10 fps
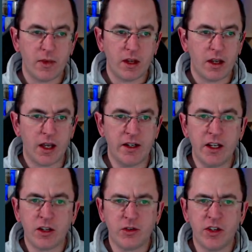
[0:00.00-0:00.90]
and here
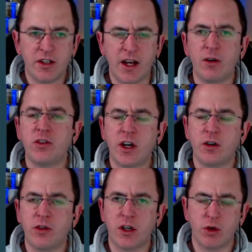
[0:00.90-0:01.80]
you see a downside of
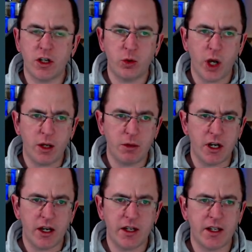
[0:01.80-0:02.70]
the criteria
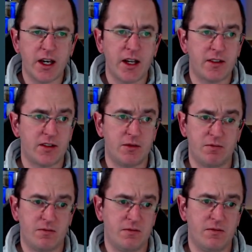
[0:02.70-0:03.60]
API. It gets
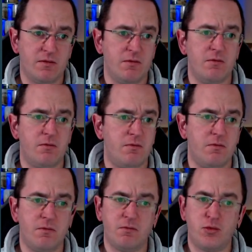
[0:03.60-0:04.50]

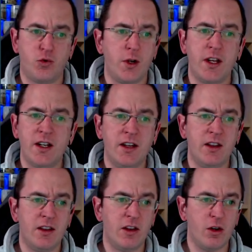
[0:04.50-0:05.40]
pretty
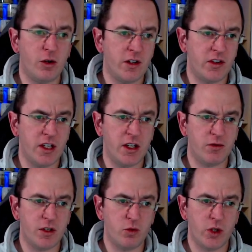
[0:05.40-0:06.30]
noisy if
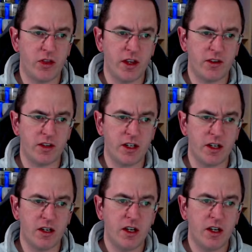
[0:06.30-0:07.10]
you read this here.